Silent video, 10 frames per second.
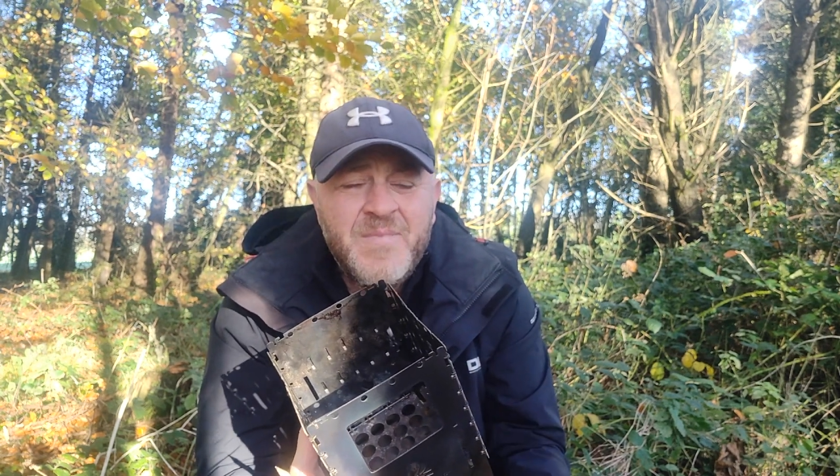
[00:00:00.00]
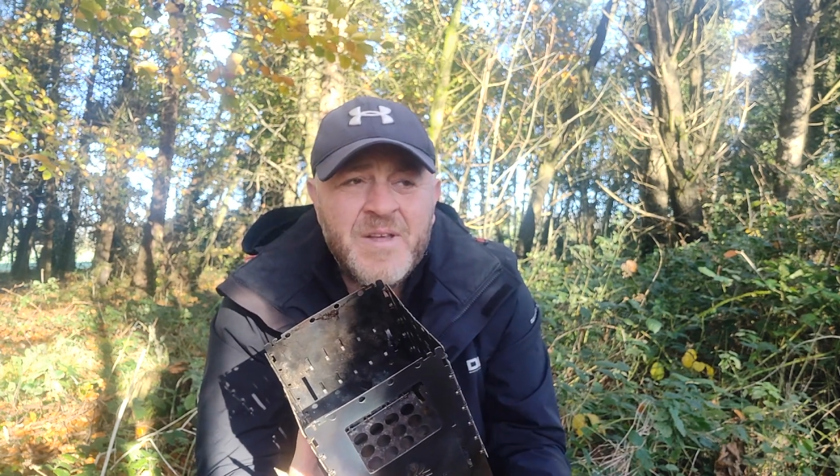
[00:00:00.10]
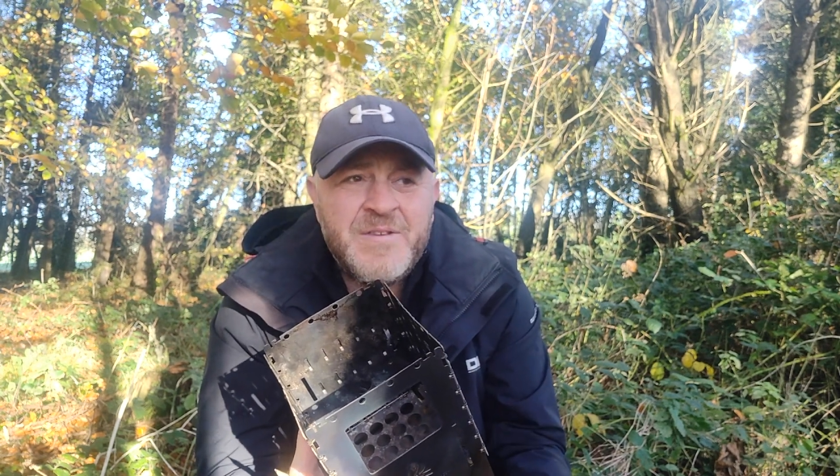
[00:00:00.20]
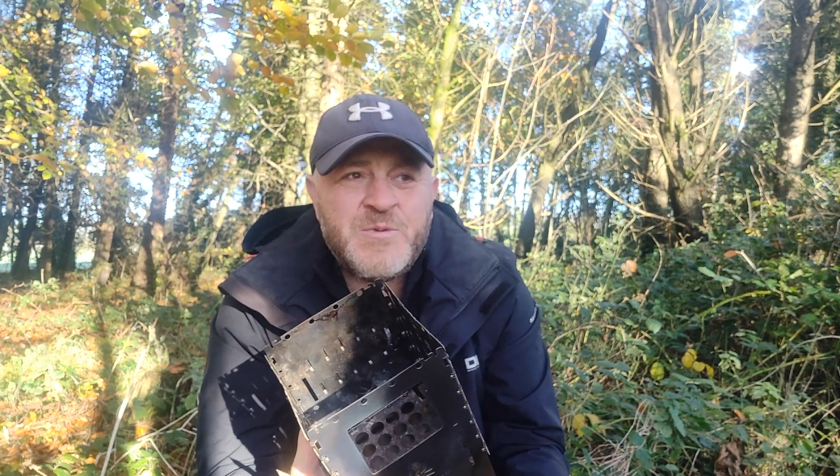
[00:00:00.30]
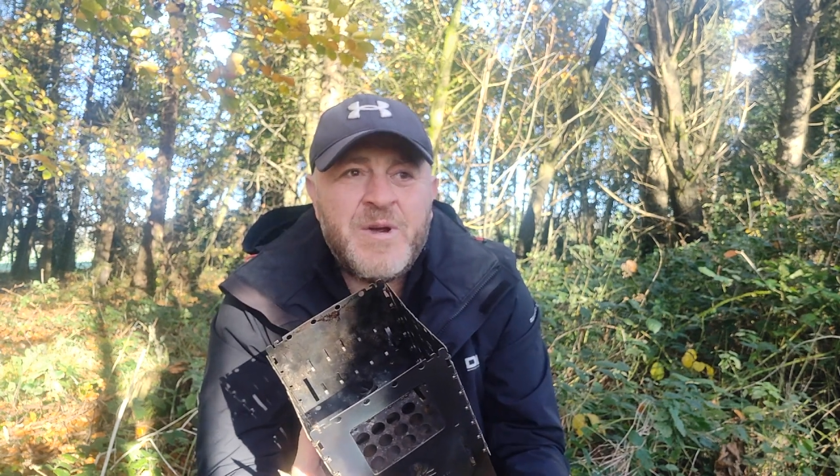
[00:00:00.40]

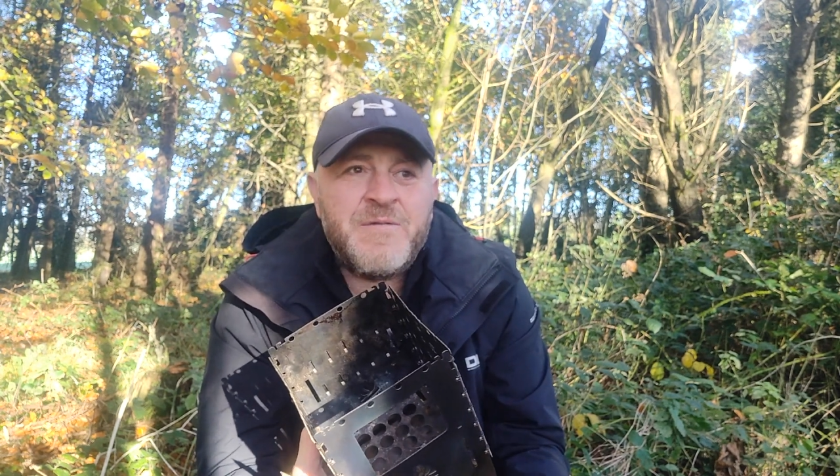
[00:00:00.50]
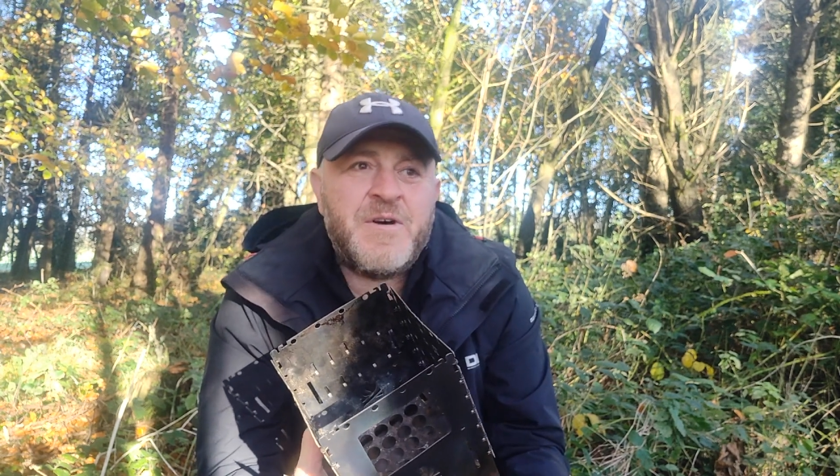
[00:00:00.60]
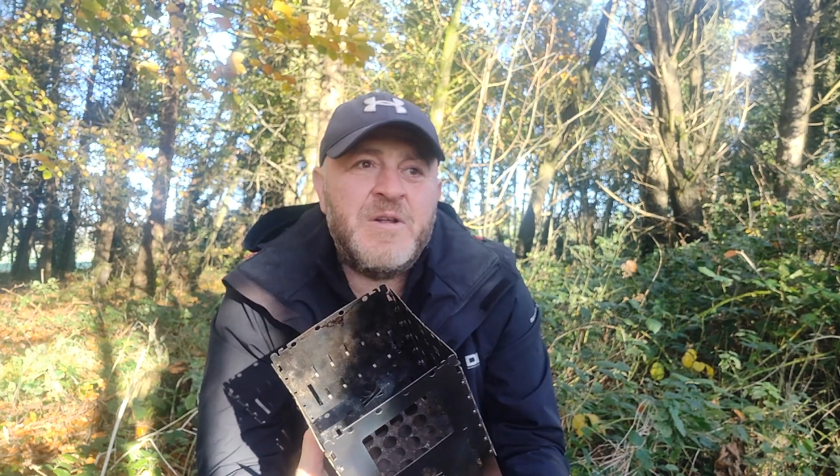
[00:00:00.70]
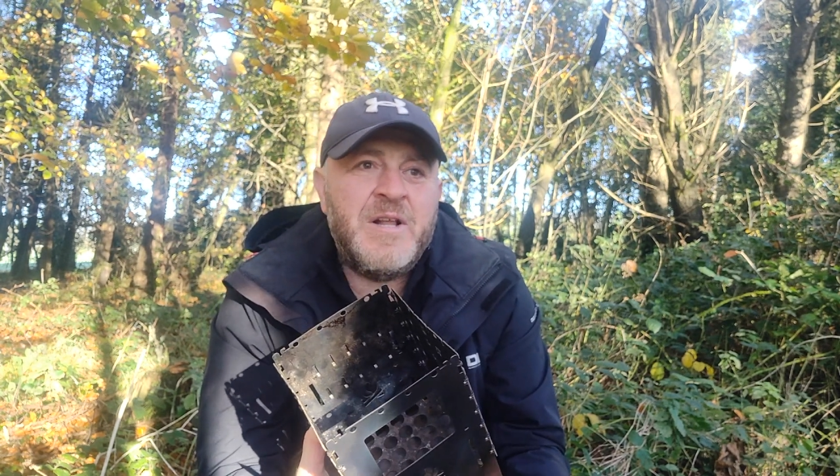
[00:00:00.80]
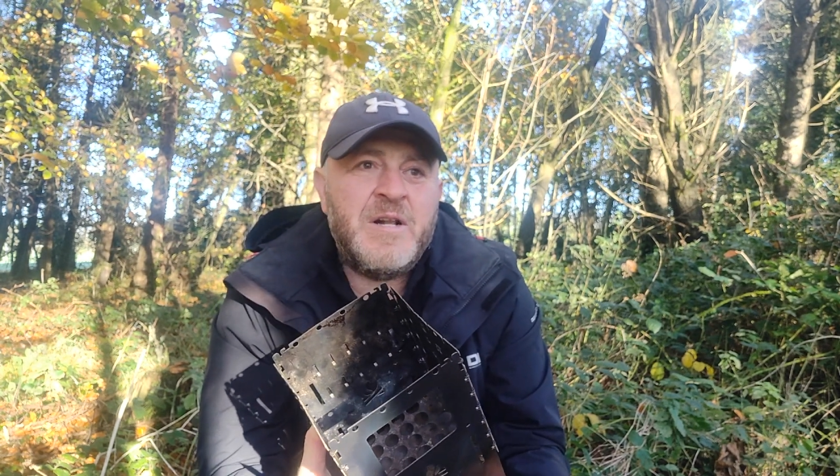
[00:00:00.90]
And this is where I
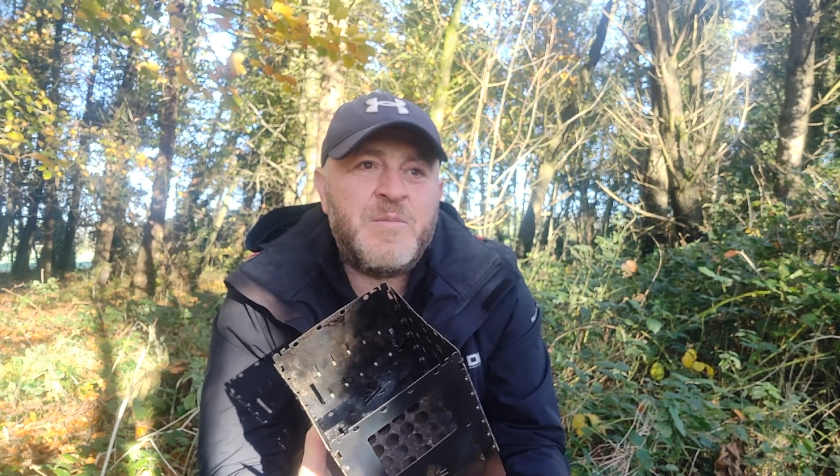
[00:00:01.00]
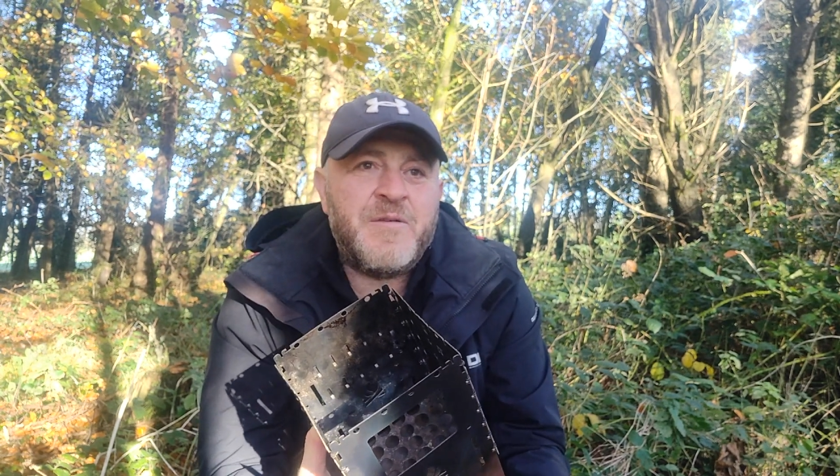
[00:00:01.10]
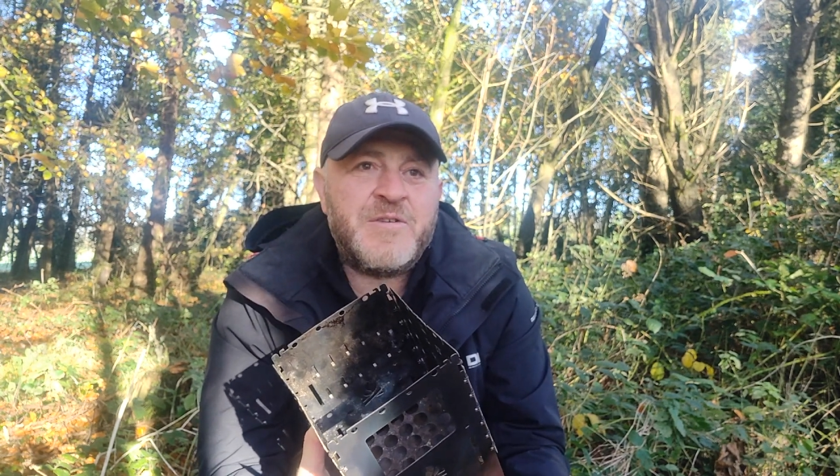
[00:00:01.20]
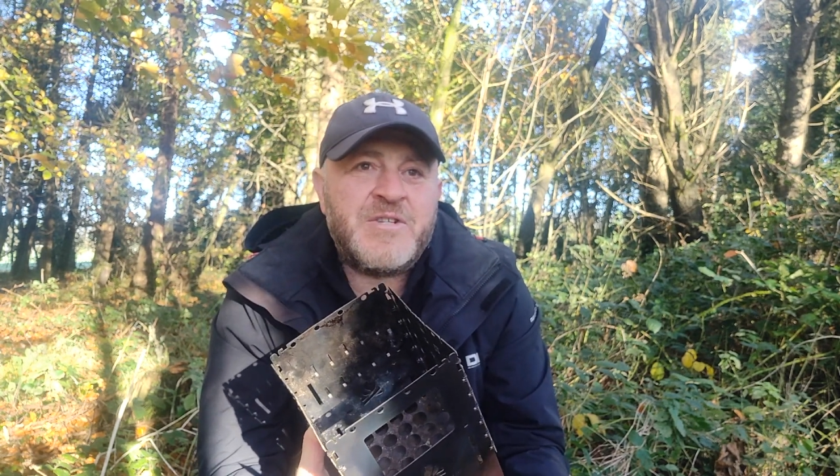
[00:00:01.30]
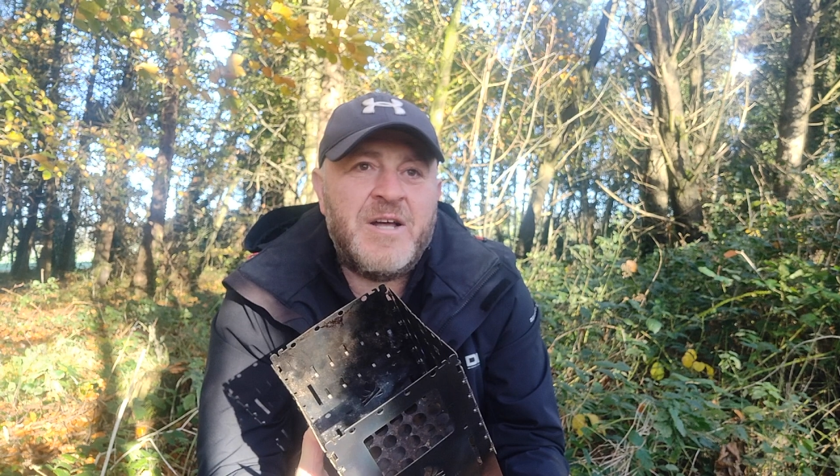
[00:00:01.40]
found a little bit
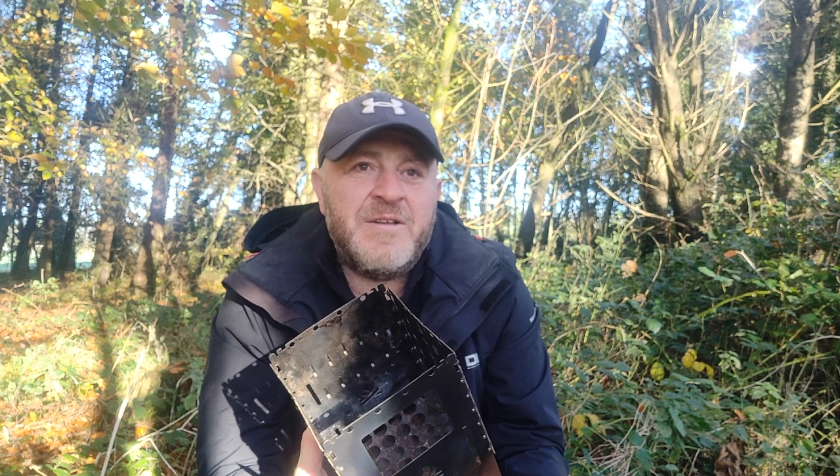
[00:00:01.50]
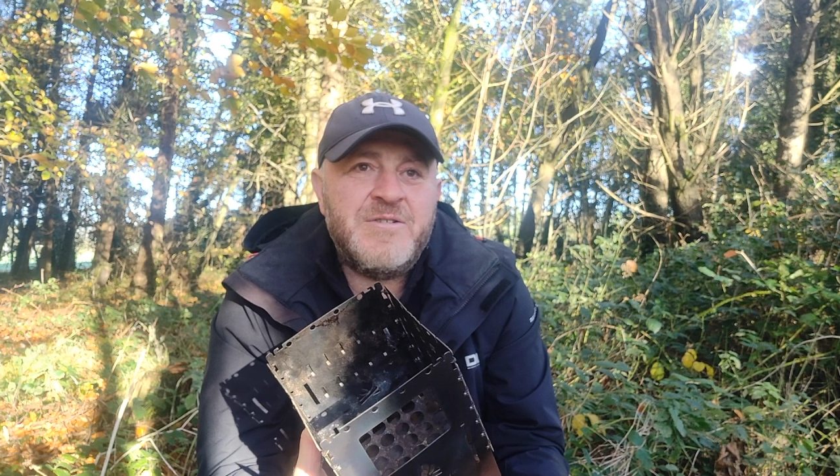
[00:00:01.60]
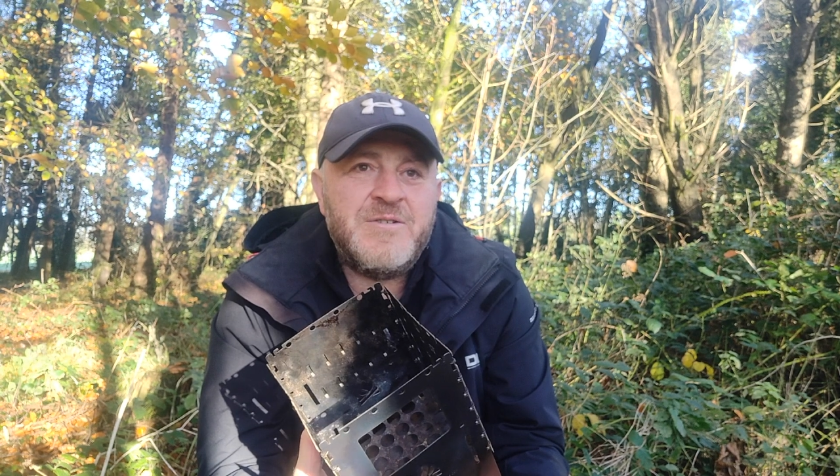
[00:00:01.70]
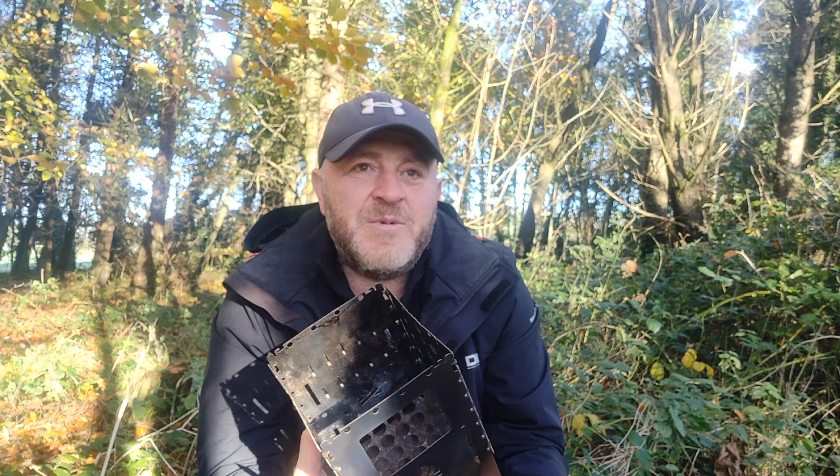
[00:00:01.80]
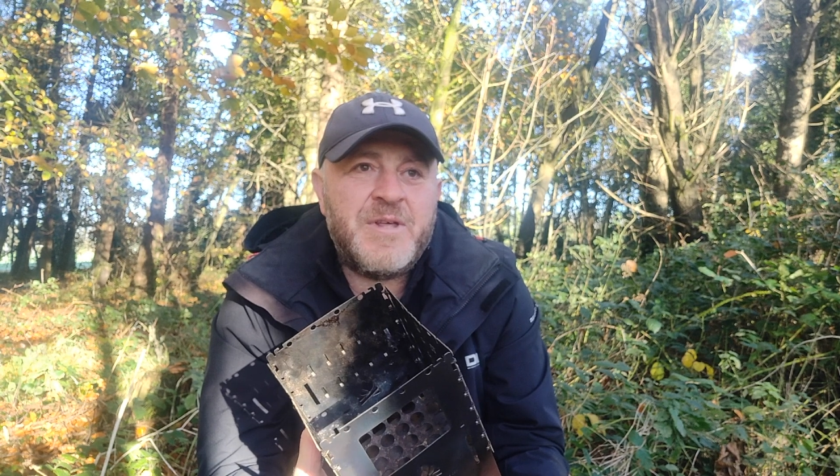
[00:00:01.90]
of a
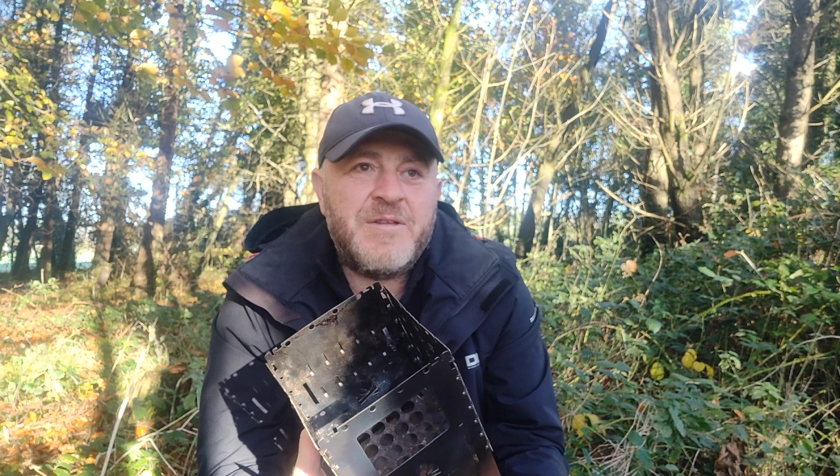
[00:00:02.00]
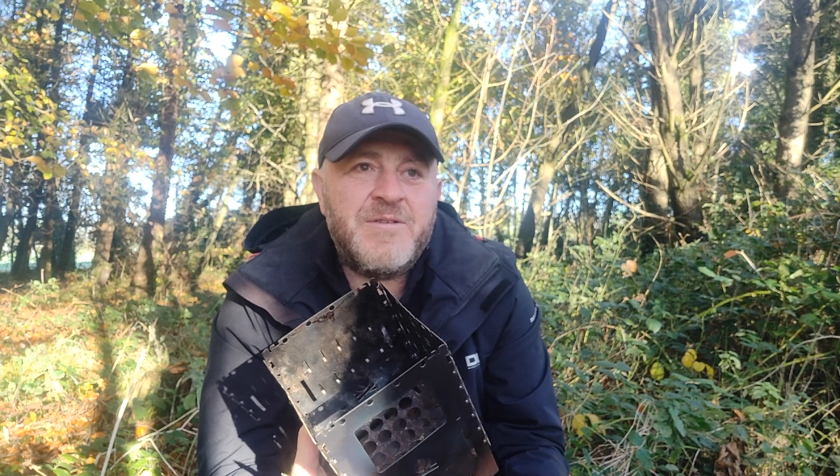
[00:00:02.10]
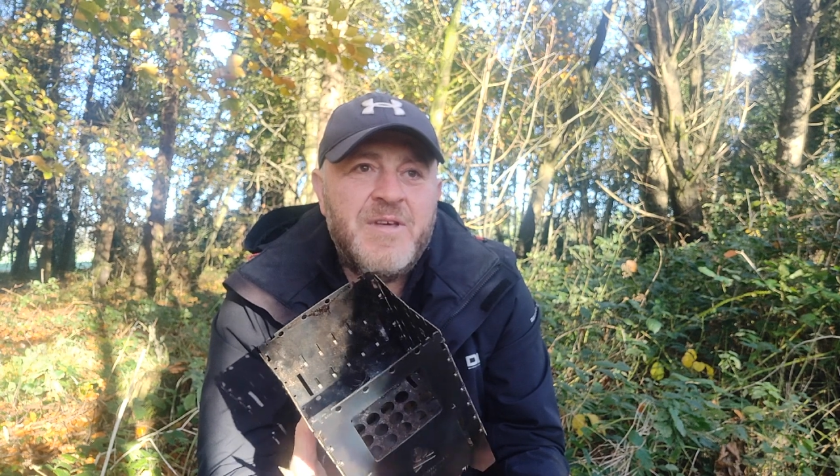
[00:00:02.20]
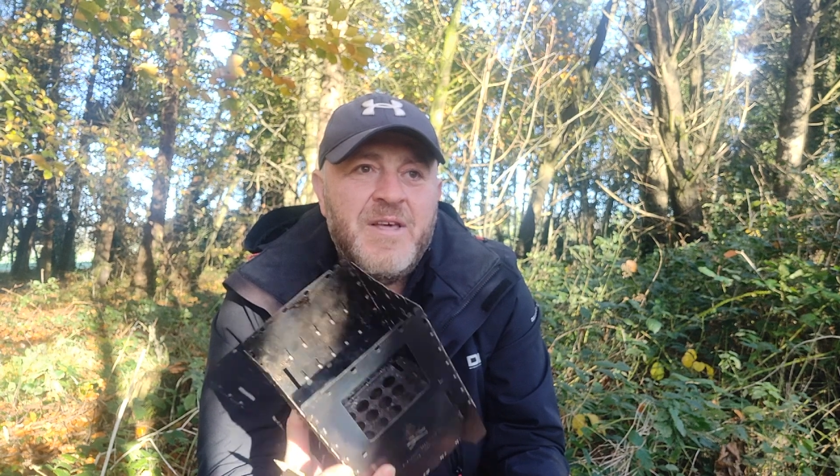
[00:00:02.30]
challenge with it,